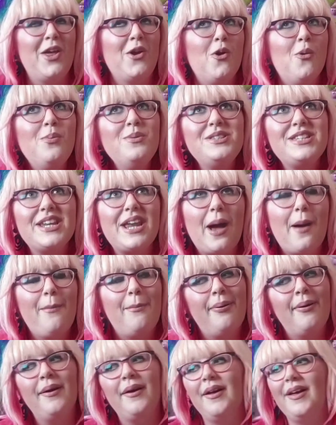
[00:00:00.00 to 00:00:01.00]
I opened it
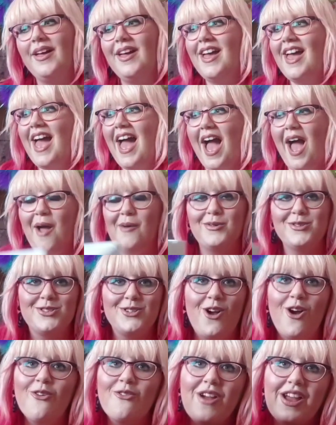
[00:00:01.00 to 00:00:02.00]
up I
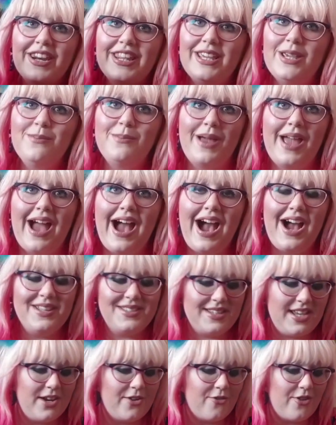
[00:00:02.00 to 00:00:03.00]
was not ready my
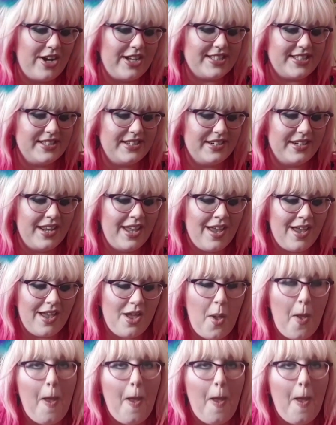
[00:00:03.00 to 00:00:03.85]
heart started racing